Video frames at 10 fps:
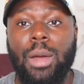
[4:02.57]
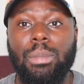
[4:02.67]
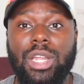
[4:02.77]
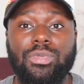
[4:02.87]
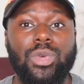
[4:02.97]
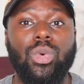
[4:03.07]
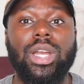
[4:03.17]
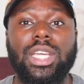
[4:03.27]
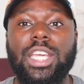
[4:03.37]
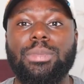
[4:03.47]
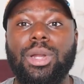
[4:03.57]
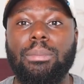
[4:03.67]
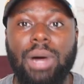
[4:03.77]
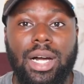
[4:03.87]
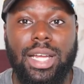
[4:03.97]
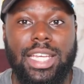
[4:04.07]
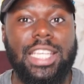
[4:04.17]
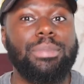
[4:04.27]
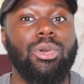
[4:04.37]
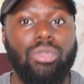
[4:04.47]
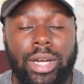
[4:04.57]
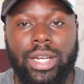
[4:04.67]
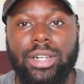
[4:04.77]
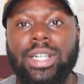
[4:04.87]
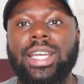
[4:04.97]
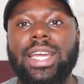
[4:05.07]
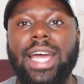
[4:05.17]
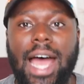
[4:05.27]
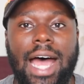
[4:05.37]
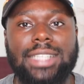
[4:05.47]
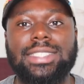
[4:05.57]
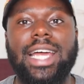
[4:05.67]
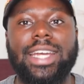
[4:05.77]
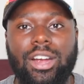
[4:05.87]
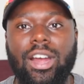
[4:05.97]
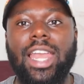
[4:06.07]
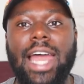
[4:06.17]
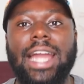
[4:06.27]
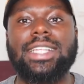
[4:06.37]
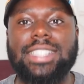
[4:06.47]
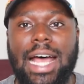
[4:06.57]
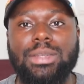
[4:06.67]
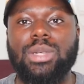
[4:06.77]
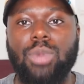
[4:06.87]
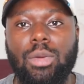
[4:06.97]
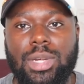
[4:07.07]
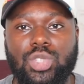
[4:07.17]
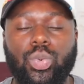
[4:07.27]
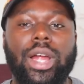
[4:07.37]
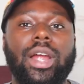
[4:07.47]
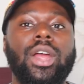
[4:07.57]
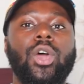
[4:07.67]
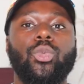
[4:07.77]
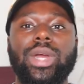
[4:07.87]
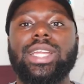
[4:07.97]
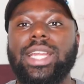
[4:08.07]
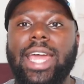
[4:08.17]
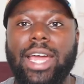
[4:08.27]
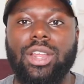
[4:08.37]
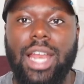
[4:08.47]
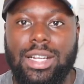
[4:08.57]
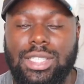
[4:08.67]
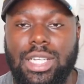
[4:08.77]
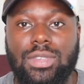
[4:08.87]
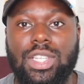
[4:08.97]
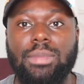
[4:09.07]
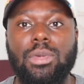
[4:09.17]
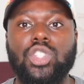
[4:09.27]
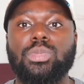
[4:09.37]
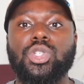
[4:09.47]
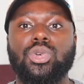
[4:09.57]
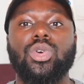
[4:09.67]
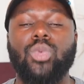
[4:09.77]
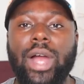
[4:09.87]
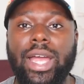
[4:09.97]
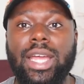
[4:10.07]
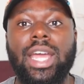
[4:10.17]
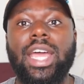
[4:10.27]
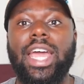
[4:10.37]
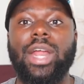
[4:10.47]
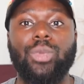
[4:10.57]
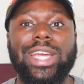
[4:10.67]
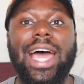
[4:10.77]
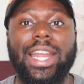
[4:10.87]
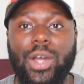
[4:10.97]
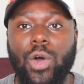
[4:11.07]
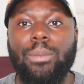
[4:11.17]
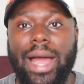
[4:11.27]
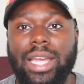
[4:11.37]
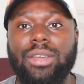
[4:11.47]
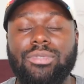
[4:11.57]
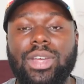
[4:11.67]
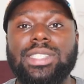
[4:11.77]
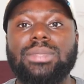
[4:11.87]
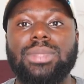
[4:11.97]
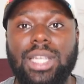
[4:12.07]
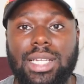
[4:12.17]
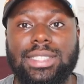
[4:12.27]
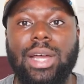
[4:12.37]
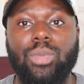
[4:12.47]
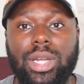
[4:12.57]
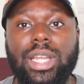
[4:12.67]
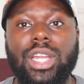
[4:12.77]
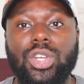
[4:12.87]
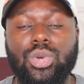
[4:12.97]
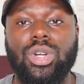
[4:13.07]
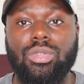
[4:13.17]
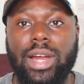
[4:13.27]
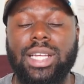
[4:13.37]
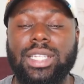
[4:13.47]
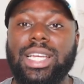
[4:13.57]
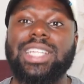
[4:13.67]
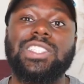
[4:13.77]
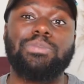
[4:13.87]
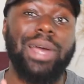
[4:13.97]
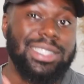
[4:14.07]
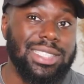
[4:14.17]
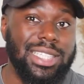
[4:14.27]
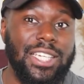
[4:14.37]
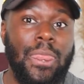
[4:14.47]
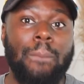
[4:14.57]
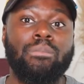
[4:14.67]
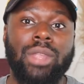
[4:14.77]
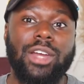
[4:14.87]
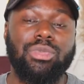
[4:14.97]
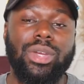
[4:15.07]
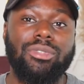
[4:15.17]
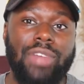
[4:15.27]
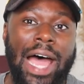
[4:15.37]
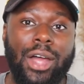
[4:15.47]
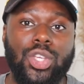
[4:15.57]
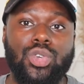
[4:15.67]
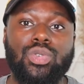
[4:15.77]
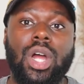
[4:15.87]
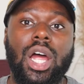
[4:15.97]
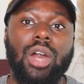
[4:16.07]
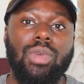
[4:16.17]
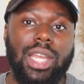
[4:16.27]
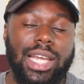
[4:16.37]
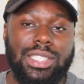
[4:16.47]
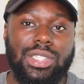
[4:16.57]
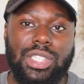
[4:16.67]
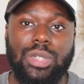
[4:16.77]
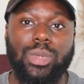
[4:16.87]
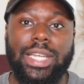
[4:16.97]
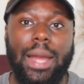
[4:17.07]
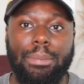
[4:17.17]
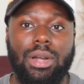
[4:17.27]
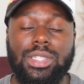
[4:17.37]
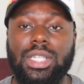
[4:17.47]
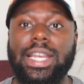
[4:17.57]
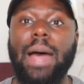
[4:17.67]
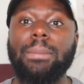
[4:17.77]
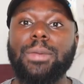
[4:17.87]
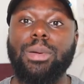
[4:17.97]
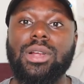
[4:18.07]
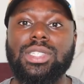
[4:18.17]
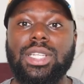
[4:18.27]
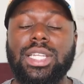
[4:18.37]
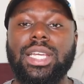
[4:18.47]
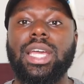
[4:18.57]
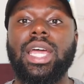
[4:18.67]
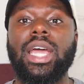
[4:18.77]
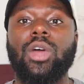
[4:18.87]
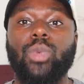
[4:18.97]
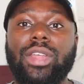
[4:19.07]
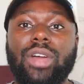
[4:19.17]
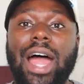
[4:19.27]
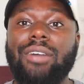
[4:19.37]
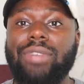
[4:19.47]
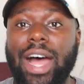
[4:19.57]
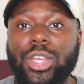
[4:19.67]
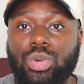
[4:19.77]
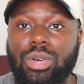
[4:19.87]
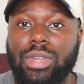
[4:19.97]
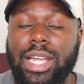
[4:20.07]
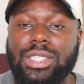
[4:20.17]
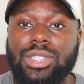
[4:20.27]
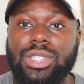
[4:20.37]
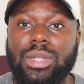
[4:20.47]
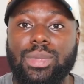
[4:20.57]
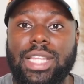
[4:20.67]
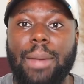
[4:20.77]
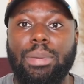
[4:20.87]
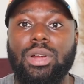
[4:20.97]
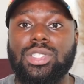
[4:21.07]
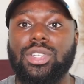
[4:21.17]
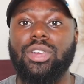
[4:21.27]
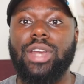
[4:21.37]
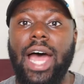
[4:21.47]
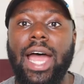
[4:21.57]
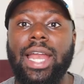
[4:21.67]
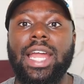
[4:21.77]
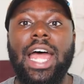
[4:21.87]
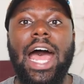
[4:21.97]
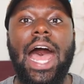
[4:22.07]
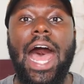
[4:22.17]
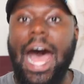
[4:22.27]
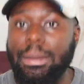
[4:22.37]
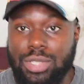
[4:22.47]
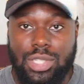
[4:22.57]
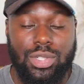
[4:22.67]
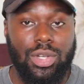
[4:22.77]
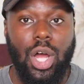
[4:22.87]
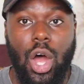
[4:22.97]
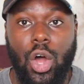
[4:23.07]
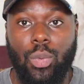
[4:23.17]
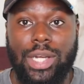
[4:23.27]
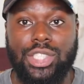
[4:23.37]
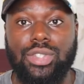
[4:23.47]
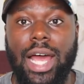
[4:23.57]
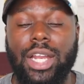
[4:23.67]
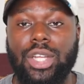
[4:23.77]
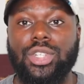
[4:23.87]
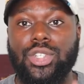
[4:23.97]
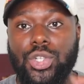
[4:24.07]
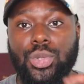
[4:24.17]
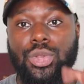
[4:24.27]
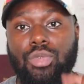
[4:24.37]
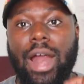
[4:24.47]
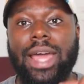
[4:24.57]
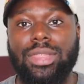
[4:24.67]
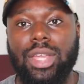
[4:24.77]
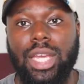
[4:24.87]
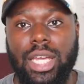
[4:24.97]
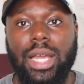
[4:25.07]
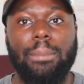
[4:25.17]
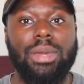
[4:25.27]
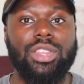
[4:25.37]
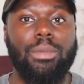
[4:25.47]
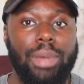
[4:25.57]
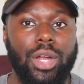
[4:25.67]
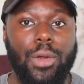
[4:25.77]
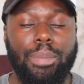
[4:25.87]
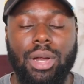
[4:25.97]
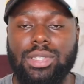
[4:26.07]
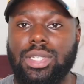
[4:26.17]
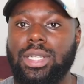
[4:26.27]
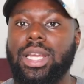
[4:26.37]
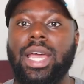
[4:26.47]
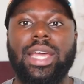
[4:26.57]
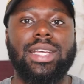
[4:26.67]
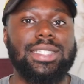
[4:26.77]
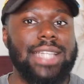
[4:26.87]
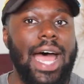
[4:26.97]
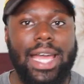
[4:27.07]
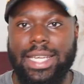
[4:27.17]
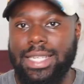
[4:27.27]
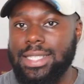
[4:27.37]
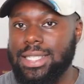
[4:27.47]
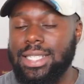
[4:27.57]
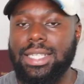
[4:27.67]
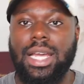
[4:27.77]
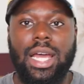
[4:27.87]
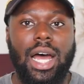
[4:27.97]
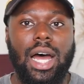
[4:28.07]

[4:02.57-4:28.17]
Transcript: But if we want to keep it a buck and keep it real, in hindsight, there are a lot of times and moments where we didn't handle ourselves in the most mature way, and we got to go back and fix some things that we didn't do correctly, especially if we value a relationship with that person. Now, me personally, whether I value a relationship with that person or not, I'm just going to always try to do the right thing and be the bigger person. It's not easy.